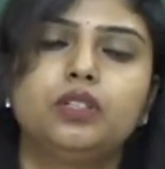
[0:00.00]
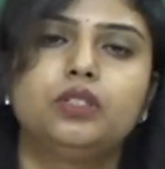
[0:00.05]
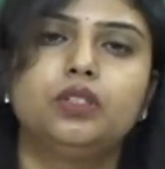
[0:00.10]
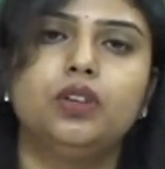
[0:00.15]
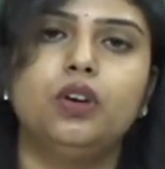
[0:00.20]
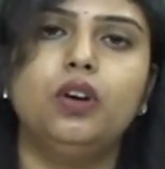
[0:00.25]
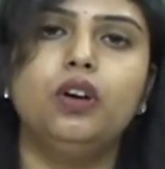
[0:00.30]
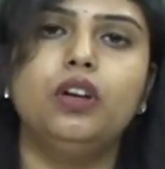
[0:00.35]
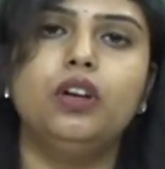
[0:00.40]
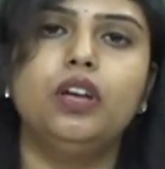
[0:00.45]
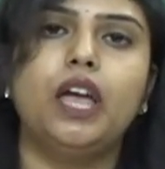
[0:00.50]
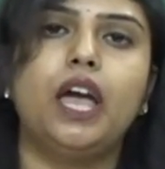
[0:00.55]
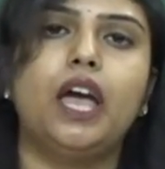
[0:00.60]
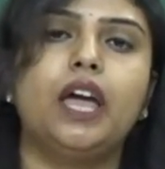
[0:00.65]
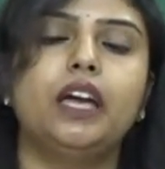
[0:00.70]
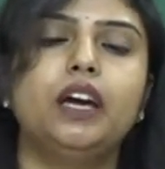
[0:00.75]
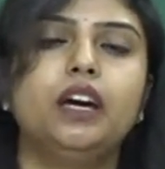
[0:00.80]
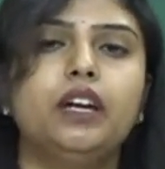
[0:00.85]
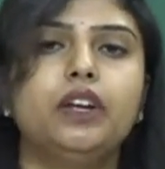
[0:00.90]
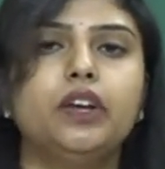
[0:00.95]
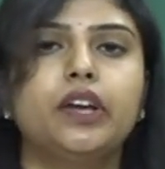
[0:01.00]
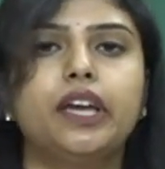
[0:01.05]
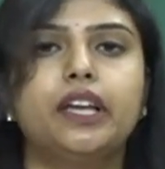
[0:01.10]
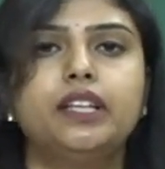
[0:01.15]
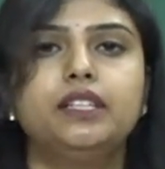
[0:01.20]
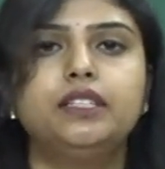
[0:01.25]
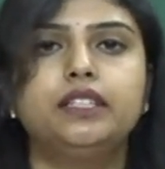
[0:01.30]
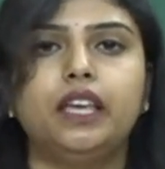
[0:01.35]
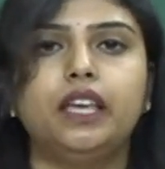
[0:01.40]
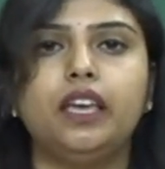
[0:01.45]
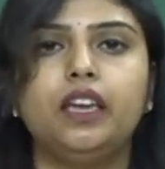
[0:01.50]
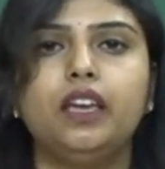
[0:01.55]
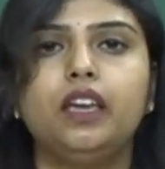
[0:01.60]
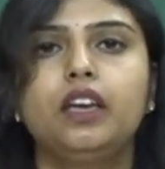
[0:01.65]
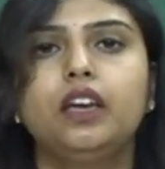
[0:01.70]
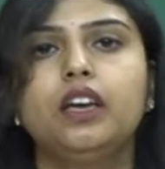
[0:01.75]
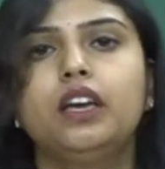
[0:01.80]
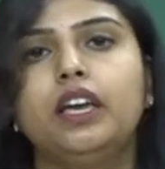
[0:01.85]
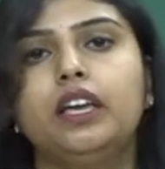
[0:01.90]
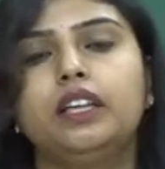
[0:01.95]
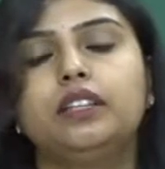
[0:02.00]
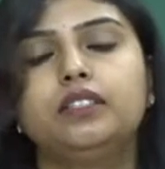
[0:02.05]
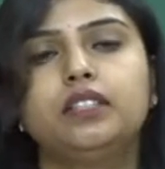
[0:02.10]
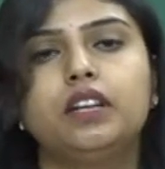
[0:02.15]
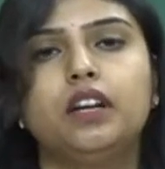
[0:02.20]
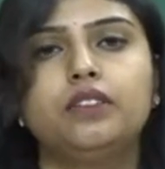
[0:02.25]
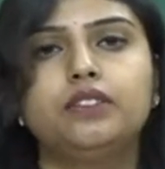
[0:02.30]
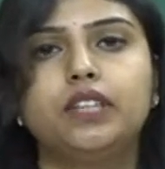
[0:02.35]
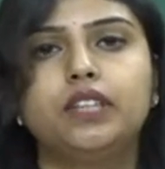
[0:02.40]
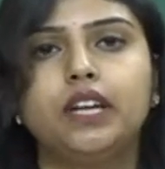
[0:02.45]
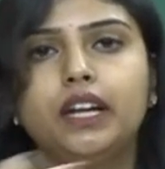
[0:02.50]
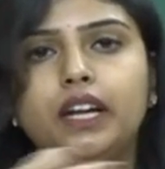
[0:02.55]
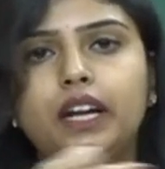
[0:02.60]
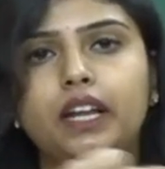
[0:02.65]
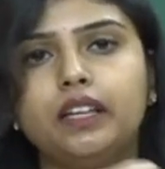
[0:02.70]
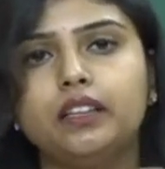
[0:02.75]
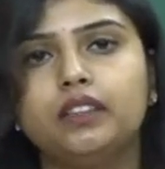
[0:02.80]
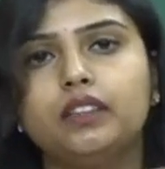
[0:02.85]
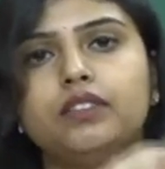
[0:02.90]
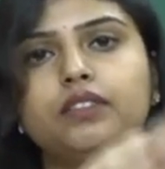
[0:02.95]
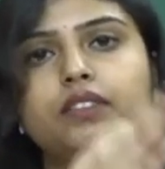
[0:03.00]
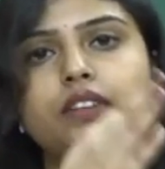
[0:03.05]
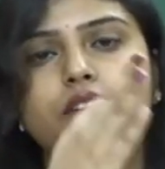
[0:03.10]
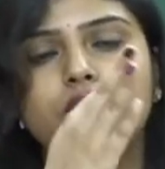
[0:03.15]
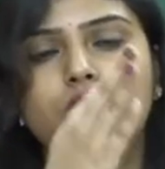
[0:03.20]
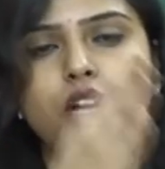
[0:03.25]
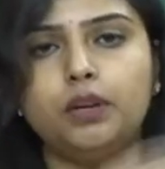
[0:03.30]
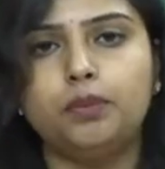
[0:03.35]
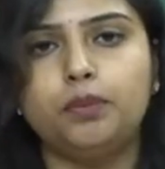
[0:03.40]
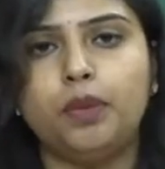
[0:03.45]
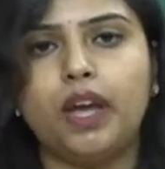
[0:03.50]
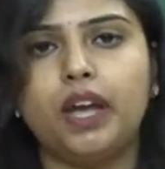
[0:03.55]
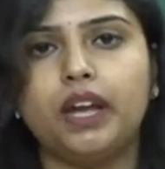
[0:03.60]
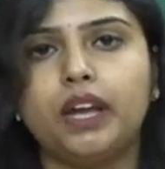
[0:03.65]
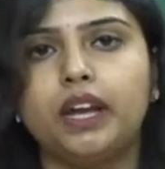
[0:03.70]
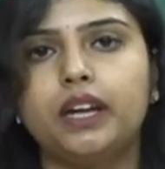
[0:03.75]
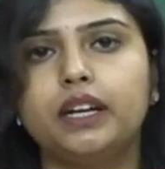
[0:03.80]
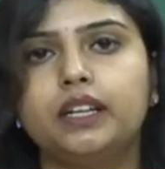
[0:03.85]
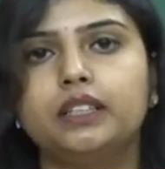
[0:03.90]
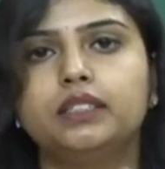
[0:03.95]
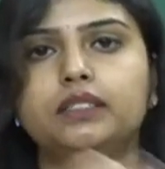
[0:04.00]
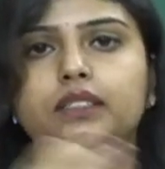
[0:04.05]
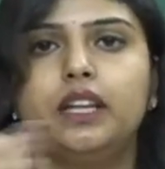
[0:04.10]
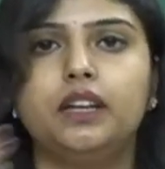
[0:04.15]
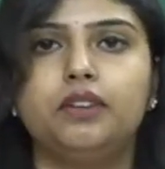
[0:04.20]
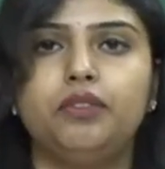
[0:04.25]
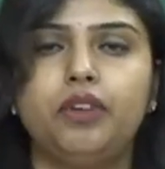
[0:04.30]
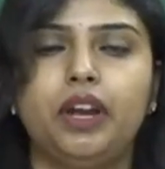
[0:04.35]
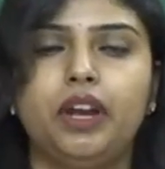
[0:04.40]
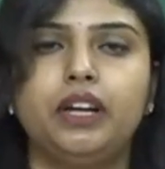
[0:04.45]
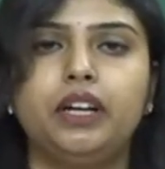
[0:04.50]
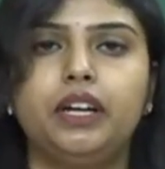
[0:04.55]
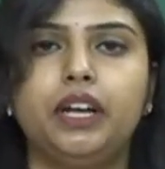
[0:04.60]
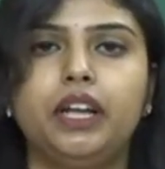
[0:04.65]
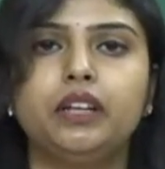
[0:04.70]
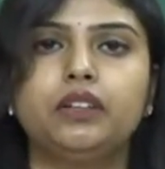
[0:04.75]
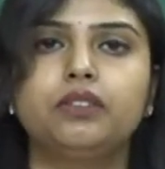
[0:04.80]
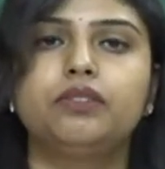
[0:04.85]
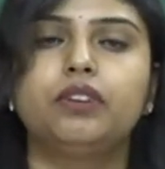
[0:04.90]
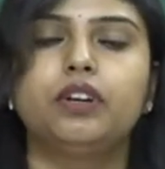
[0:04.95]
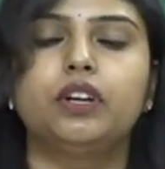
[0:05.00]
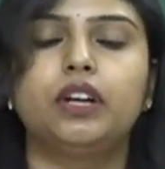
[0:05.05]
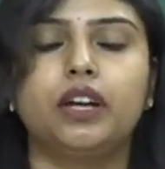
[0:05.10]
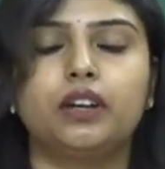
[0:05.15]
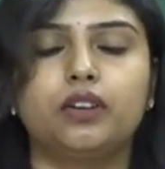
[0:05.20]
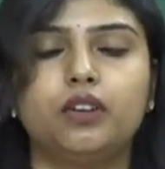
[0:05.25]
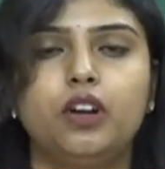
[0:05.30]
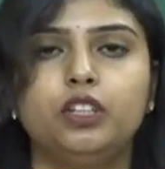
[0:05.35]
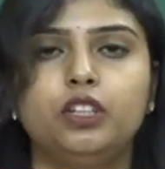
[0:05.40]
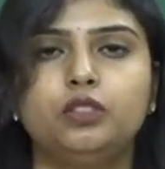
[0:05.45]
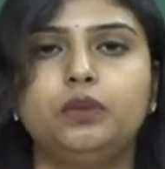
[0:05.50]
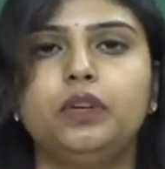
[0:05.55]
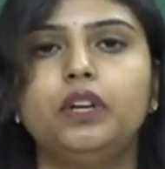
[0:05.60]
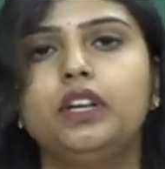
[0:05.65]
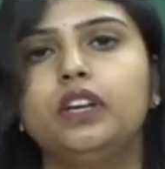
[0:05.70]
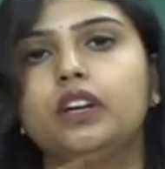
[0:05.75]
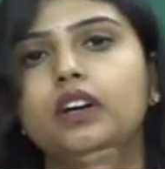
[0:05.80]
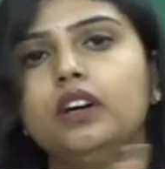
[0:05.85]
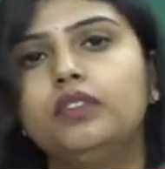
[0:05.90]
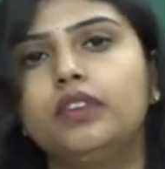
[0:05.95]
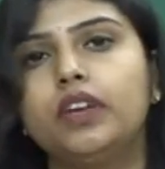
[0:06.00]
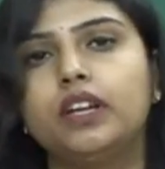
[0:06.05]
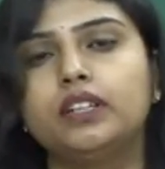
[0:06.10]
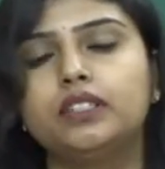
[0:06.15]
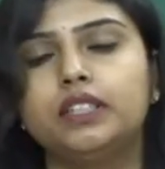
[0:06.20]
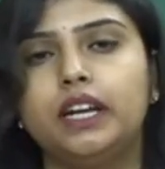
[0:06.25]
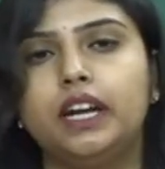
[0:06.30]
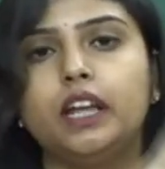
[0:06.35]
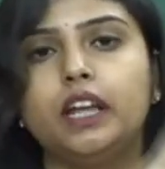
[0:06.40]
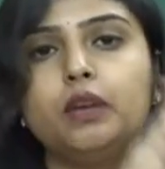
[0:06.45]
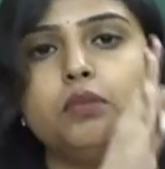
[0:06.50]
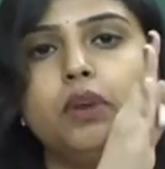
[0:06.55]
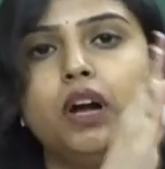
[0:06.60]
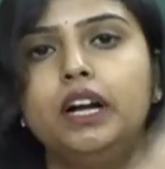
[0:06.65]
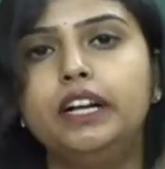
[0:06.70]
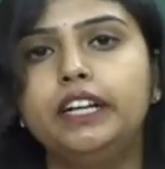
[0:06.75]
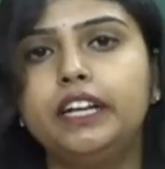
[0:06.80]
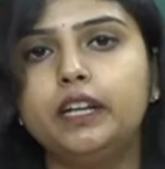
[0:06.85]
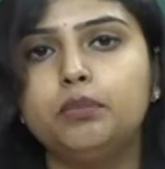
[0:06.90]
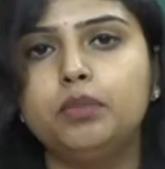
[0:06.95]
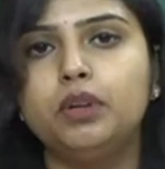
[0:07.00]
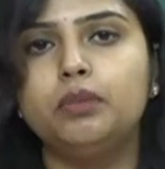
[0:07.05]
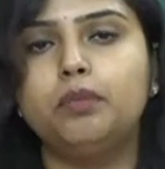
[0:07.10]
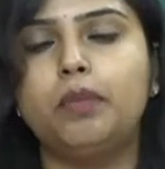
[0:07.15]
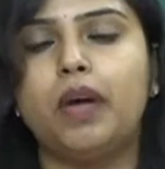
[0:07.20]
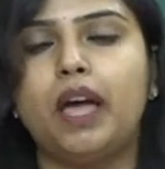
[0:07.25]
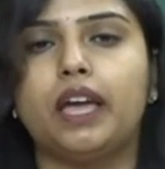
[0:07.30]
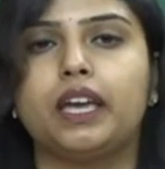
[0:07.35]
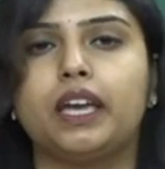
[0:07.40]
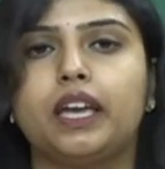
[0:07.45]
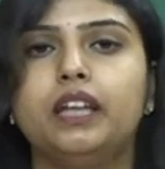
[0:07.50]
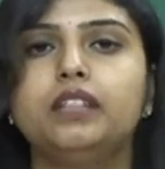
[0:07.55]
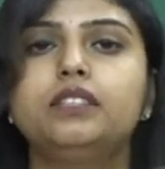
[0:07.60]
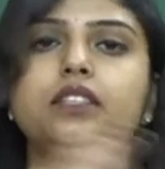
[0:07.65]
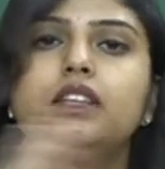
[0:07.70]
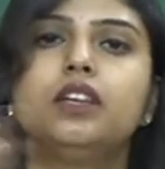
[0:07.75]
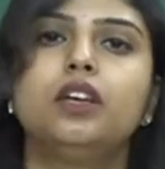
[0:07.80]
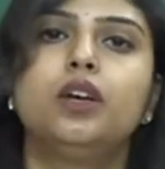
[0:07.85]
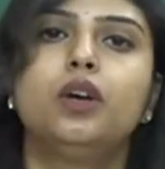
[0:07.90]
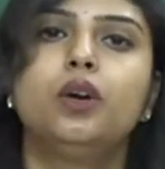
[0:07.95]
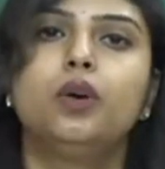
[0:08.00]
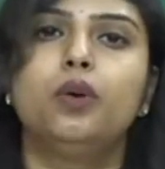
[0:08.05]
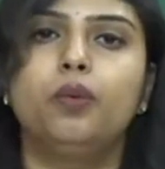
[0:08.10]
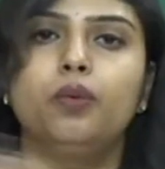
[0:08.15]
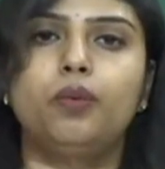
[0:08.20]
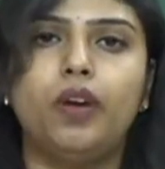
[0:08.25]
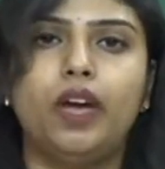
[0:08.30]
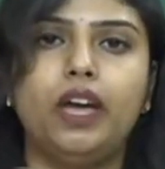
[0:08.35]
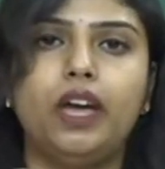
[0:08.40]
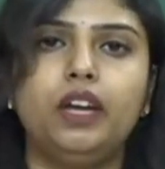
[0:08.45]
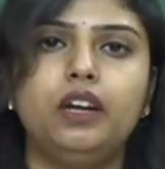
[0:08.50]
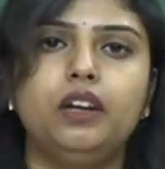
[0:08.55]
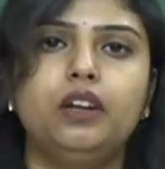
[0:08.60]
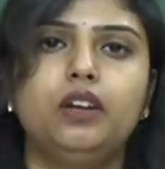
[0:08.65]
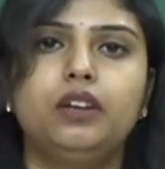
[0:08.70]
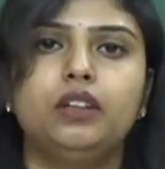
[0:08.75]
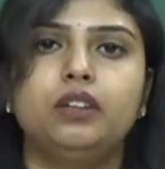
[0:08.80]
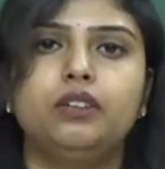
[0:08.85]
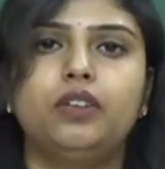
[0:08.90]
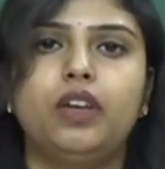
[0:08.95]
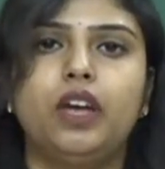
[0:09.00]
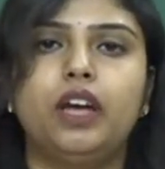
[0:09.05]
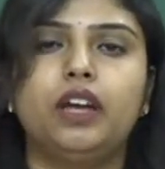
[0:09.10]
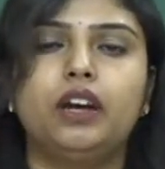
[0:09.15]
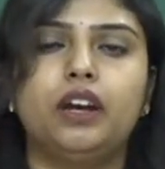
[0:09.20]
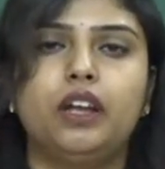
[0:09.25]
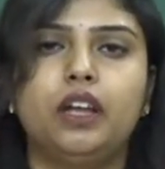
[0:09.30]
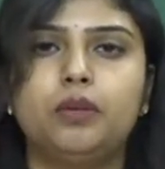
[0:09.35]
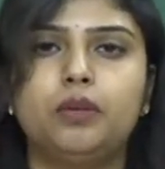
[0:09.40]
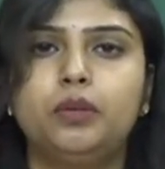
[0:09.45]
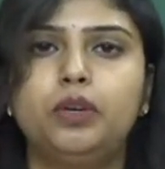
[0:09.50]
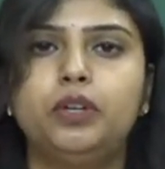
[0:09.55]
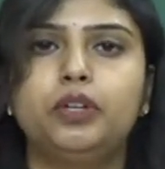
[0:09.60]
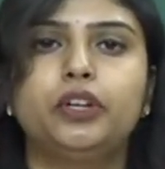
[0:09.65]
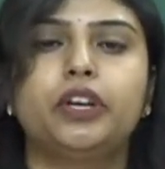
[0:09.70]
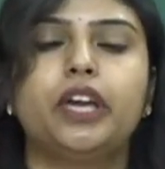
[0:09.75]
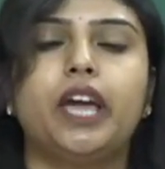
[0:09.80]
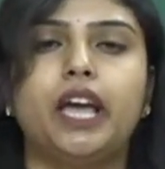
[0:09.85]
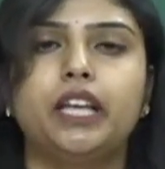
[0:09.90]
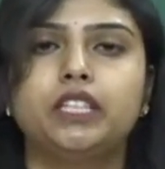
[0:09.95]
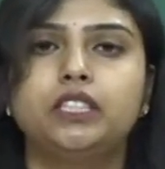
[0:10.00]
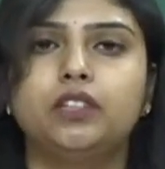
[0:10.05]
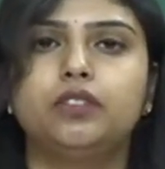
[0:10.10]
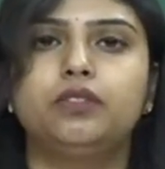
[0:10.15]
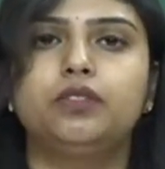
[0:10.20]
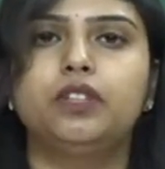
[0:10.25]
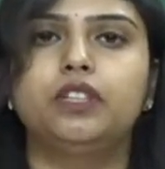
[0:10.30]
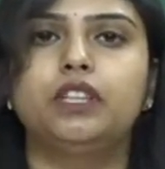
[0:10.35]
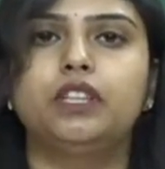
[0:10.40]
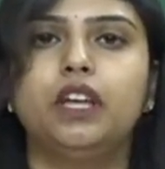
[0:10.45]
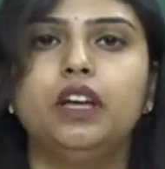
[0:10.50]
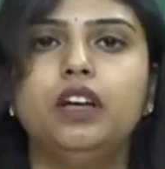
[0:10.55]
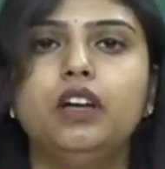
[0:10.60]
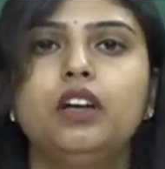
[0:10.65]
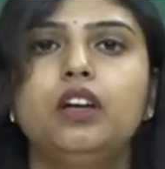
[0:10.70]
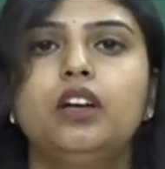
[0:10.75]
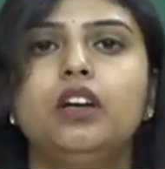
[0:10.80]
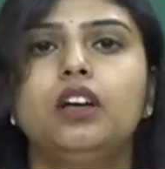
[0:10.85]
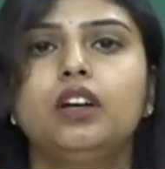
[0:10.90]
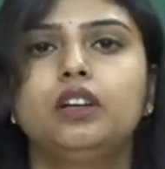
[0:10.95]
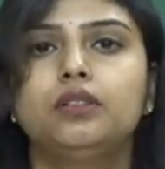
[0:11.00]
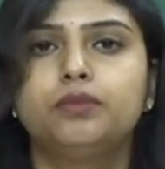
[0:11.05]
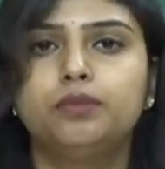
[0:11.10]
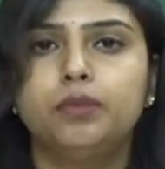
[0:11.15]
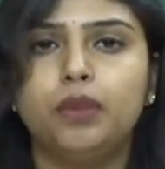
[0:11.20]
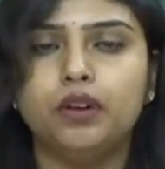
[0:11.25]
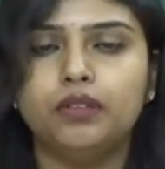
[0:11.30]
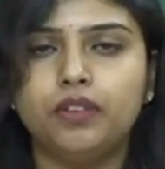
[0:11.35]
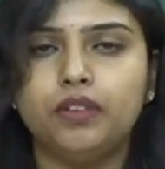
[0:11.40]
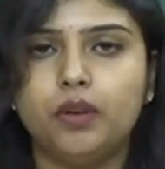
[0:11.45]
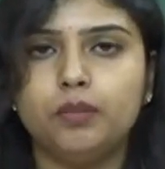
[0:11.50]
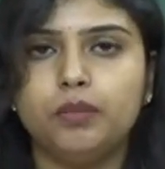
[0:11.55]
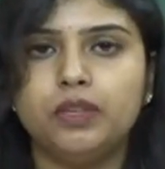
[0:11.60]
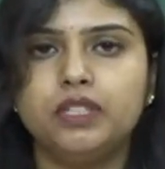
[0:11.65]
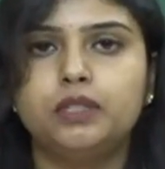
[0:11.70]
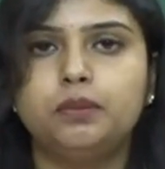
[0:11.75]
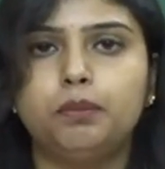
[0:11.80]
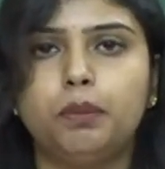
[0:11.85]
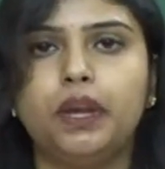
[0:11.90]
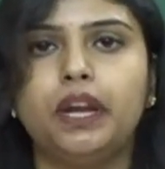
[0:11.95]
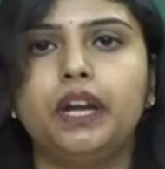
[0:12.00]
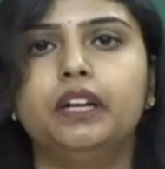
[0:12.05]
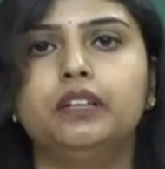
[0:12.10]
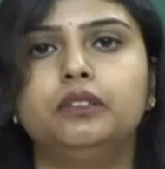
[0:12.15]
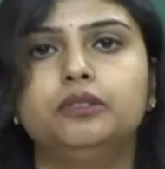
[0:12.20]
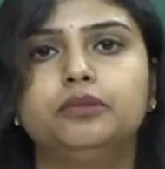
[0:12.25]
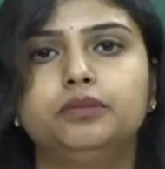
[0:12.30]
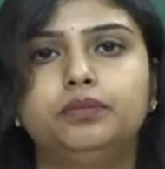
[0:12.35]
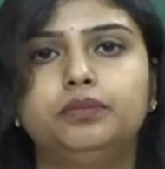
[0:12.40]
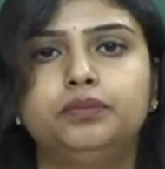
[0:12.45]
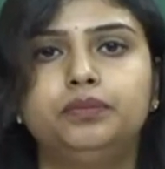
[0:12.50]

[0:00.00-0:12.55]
So, here you can see, instead of sending the one packet and then waiting for acknowledgement, here we are sending multiple packets where we are able to catch up with the performance speed.